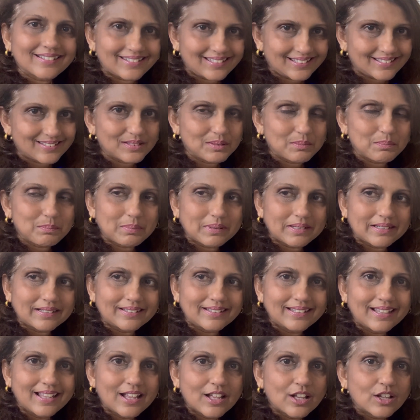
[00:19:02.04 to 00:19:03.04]
doesn't
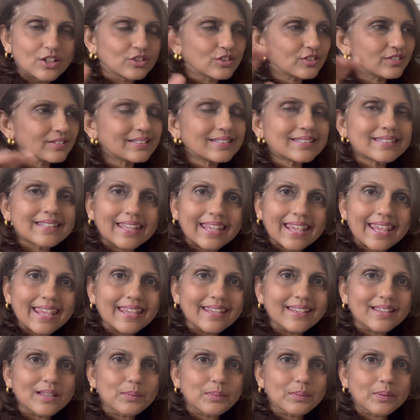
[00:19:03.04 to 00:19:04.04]
burn. So this
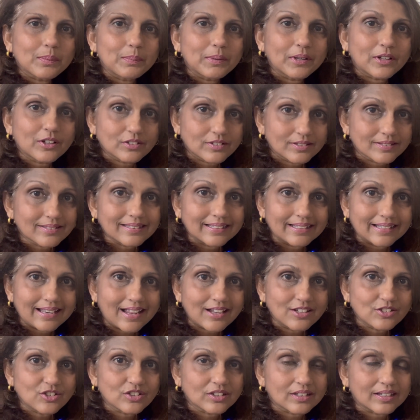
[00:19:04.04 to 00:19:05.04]
cake, because it's a
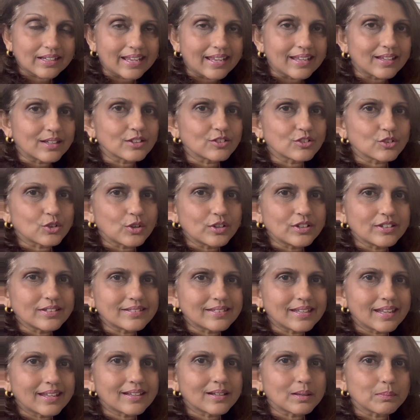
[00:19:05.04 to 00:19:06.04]
larger cake, is going to
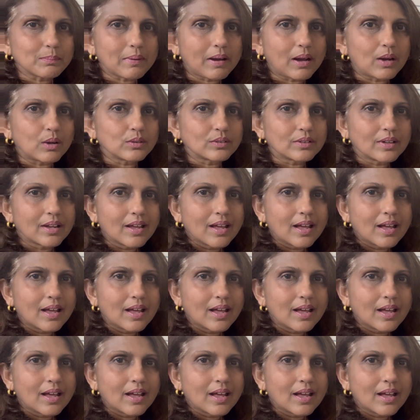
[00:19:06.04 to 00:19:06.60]
take about